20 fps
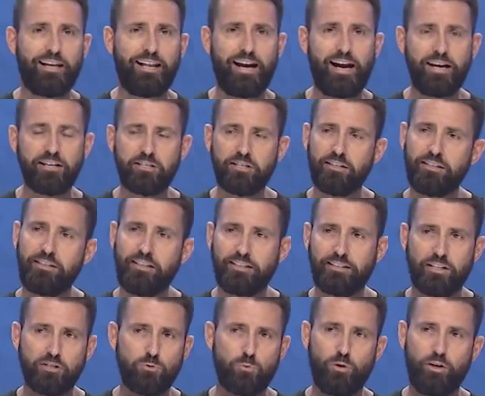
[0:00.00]
And I actually think
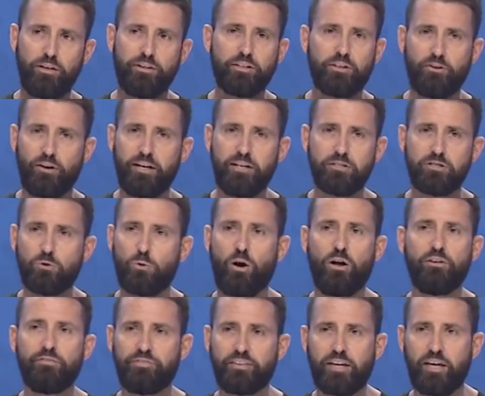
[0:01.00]
that's one of the greatest
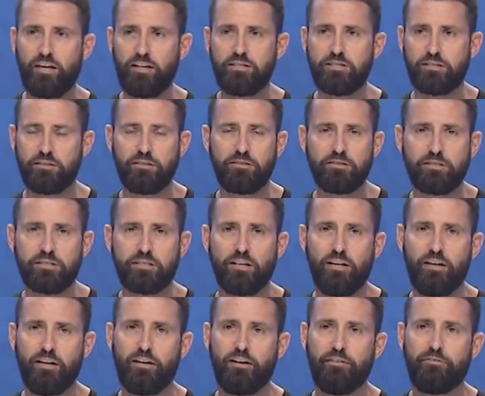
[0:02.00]
qualifications
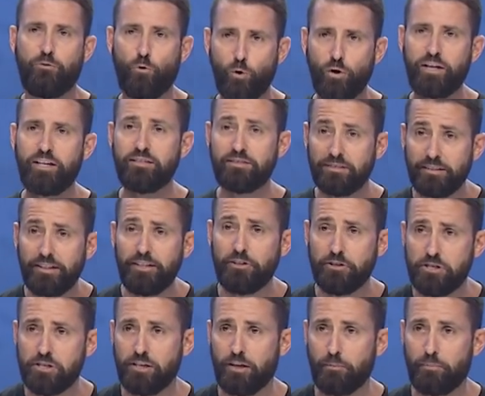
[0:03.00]
for his
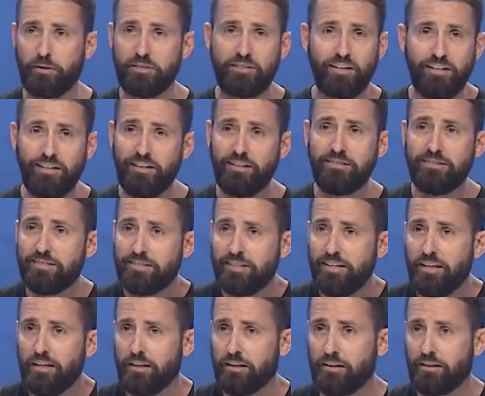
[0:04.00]
leadership is that he didn't
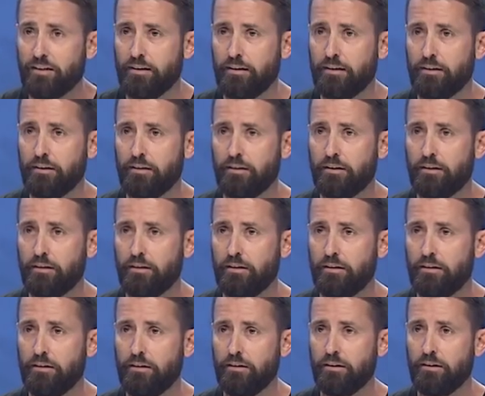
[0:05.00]
see it.
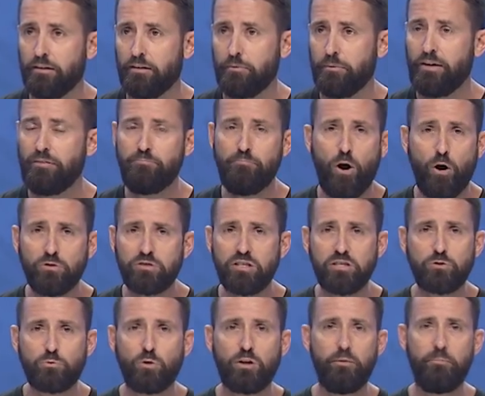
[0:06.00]
I mean, if
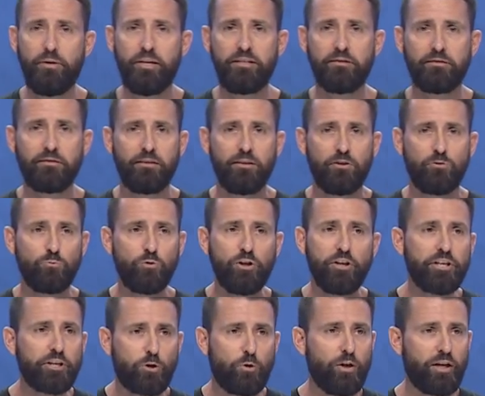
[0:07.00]
Moses would have been
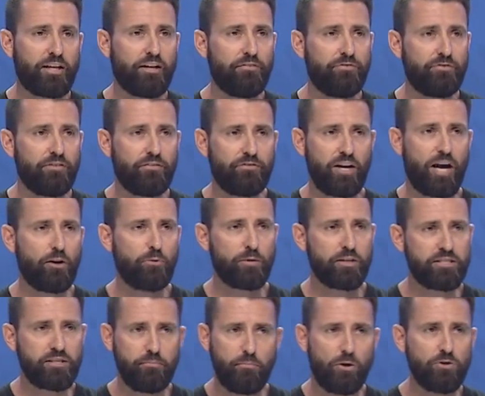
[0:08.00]
really quick, if, if God would
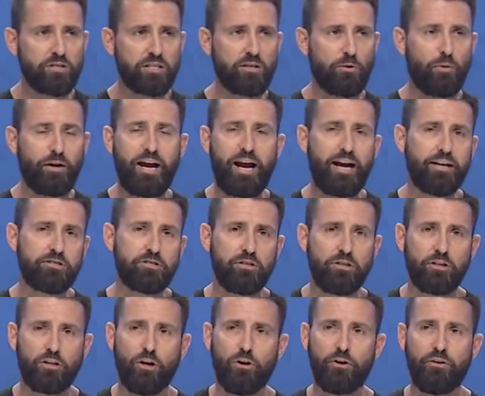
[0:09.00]
have said, Moses, I want to ask
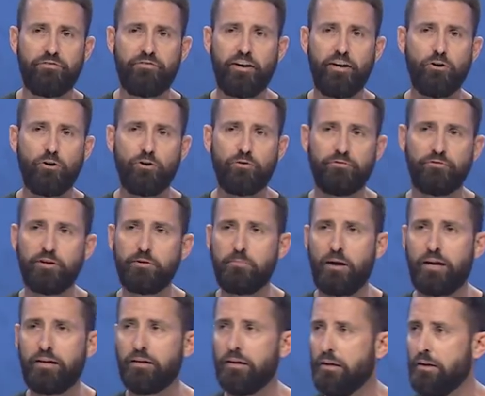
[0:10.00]
you to go to Pharaoh and free
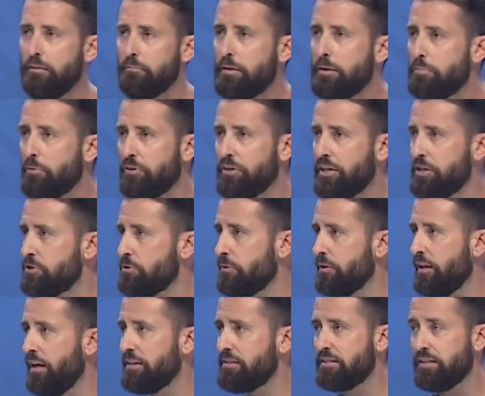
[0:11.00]
my people, the
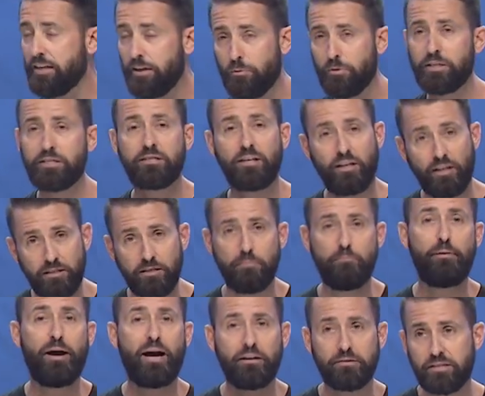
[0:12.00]
Israelites, and he would have said, It's
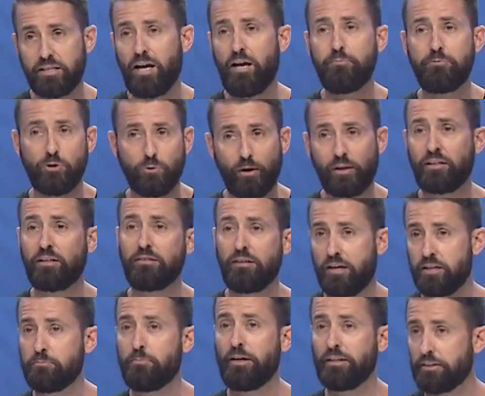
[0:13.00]
about time you
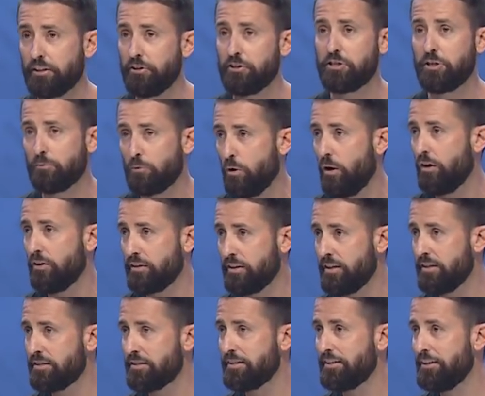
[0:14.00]
recognize my leadership
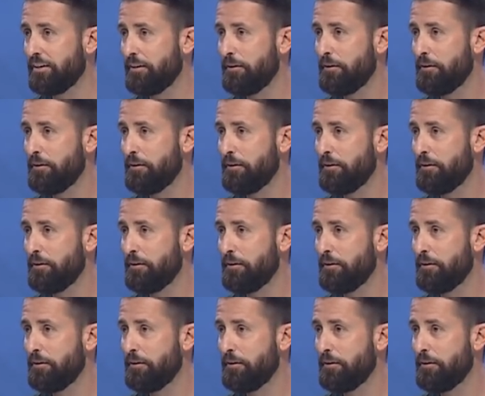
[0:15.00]
qualities.